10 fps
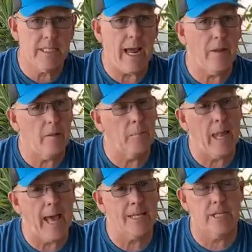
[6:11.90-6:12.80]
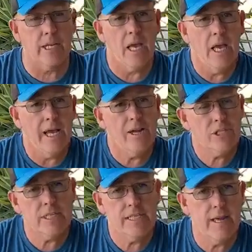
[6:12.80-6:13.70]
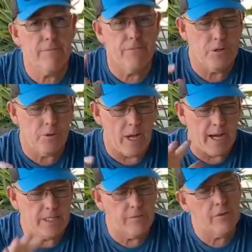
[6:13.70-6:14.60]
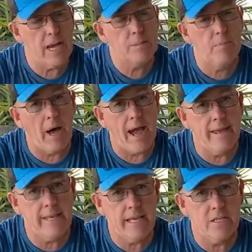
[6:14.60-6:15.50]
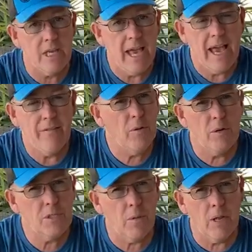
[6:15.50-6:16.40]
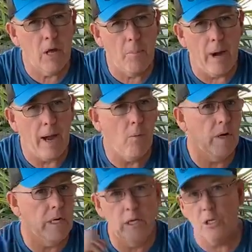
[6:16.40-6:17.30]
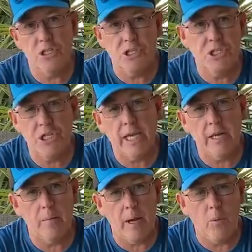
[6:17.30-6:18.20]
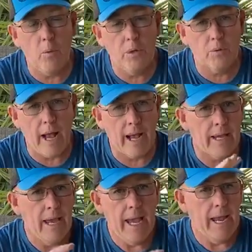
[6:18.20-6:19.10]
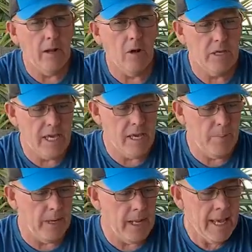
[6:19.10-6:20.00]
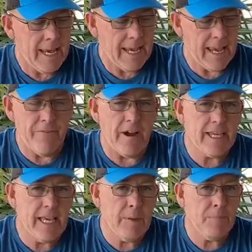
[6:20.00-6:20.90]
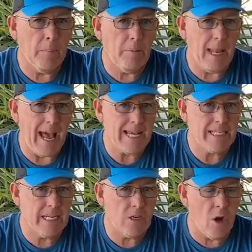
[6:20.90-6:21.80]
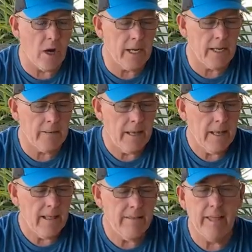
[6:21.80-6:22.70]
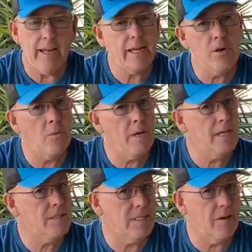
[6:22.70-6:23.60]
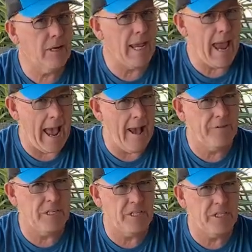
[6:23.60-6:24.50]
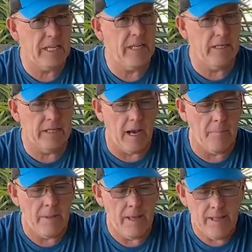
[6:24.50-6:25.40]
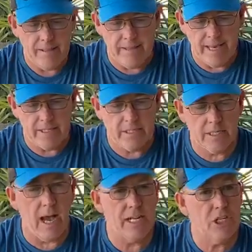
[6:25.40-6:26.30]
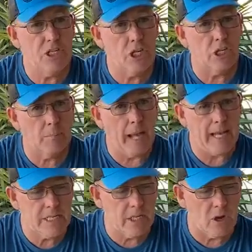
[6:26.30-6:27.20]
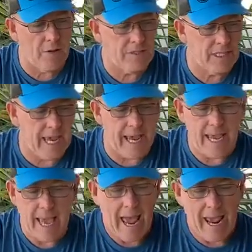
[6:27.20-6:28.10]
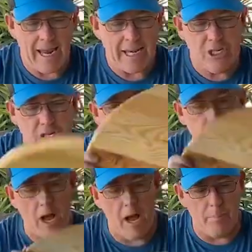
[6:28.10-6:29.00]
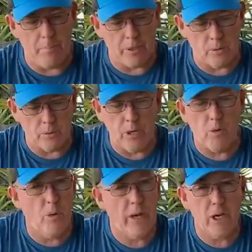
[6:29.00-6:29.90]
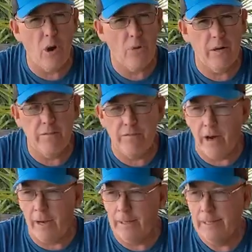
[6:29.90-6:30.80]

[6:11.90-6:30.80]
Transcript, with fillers: out of the plastic. Here's a tip for you guys. If you guys buy these, every once in a while I'll buy one and I'll just stick it in my wood rack and I'll keep it. If I keep the plastic on it, then I don't necessarily have to seal it up. This, I just took the plastic off today and I just uh, put a real quick coat of uh,